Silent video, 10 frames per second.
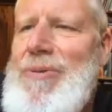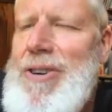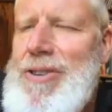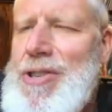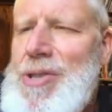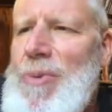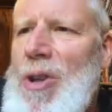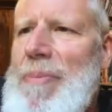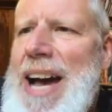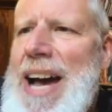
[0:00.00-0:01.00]
Where it's a
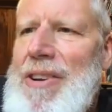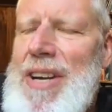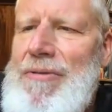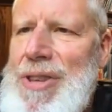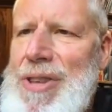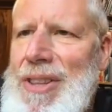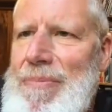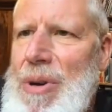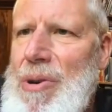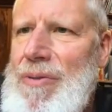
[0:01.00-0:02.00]
small amount on everything
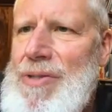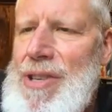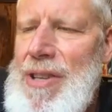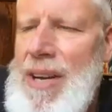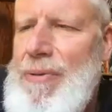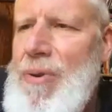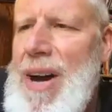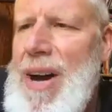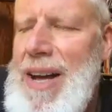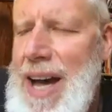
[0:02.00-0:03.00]
that moves and therefore